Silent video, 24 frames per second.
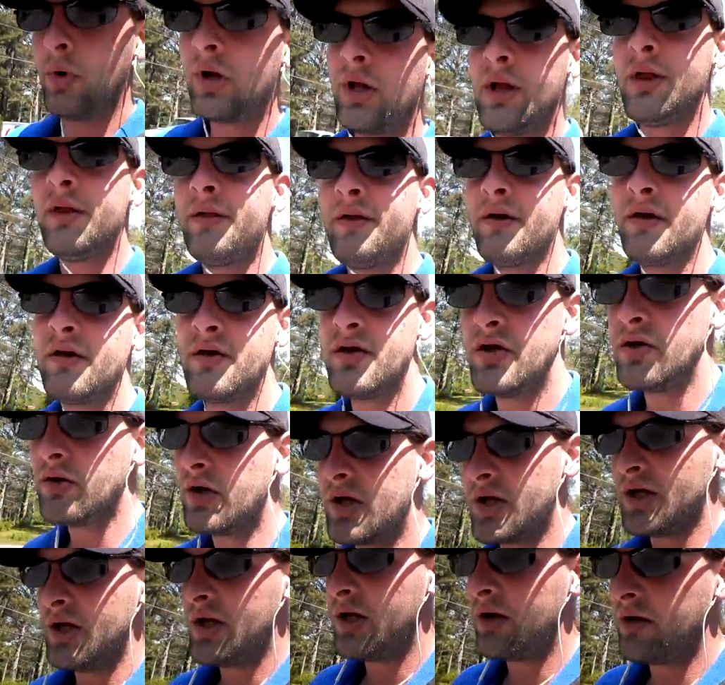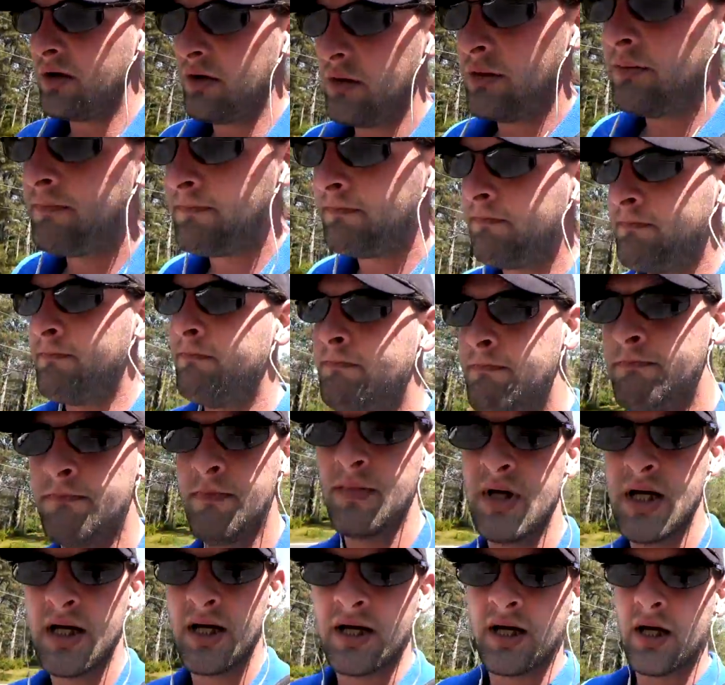one of the things you can do,
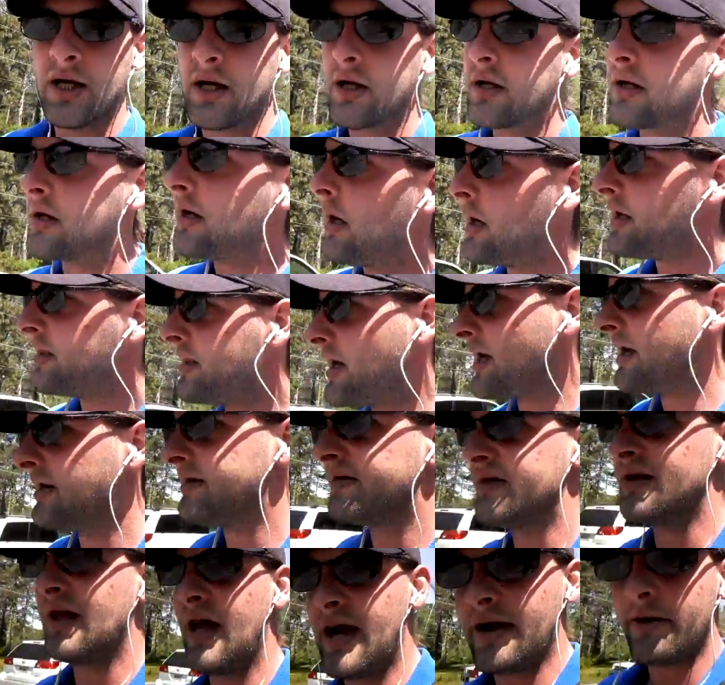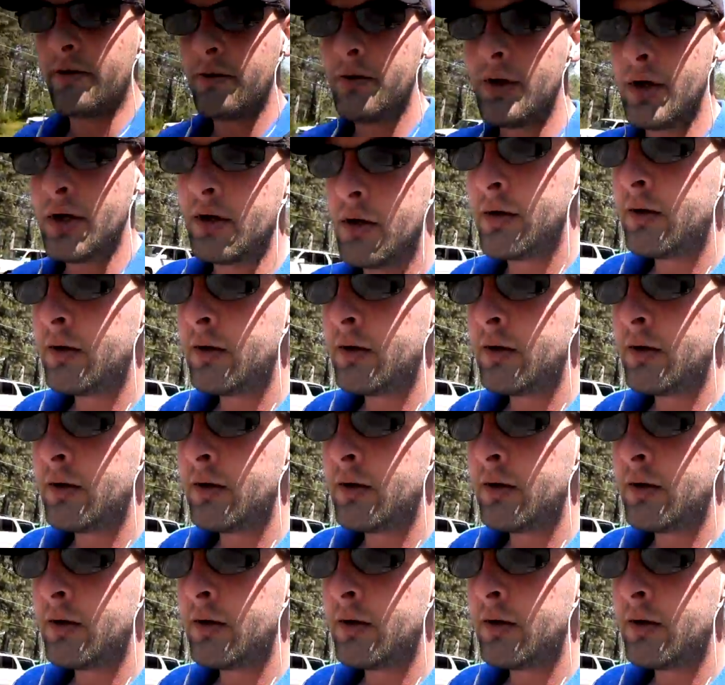God, that is loud.